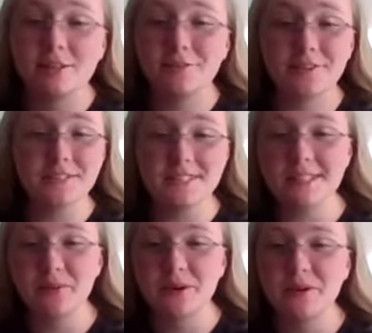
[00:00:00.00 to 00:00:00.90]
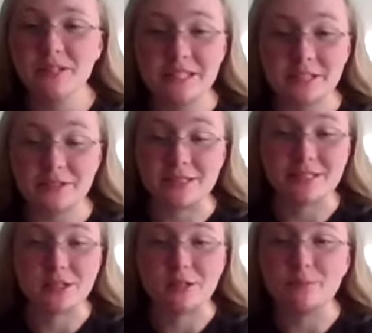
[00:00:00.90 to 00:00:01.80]
The first thing that we're going to do
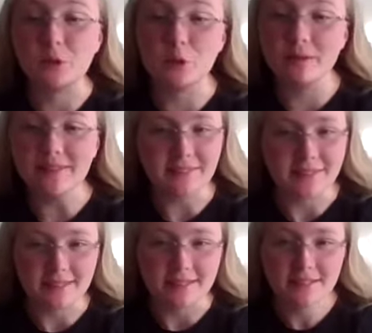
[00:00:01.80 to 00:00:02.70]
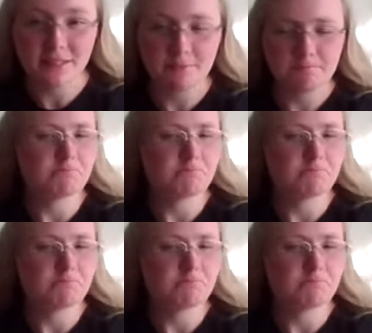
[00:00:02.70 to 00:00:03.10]
is called blooming the yeast.